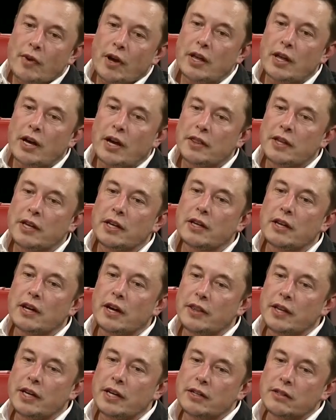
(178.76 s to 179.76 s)
I, I, think,
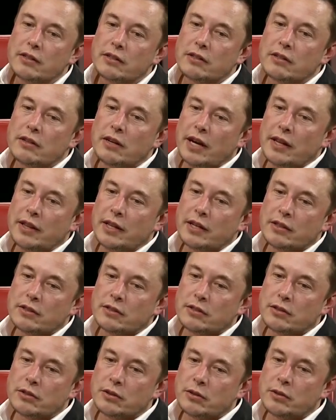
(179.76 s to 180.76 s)
I, think it, I think
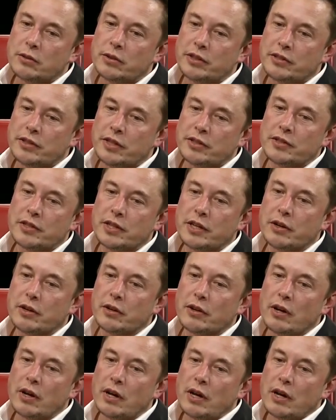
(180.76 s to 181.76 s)
it's to essentially,
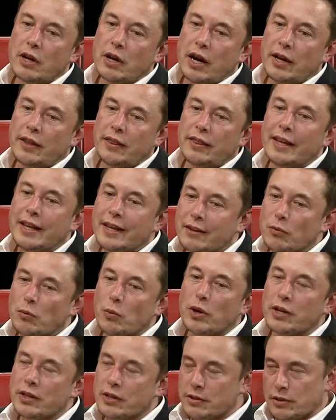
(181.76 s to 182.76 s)
I think
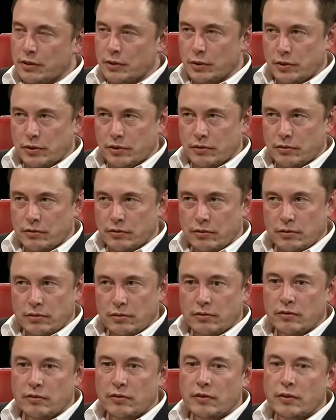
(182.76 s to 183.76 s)
one of the
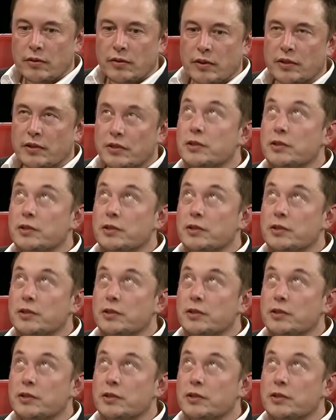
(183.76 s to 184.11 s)
solutions, the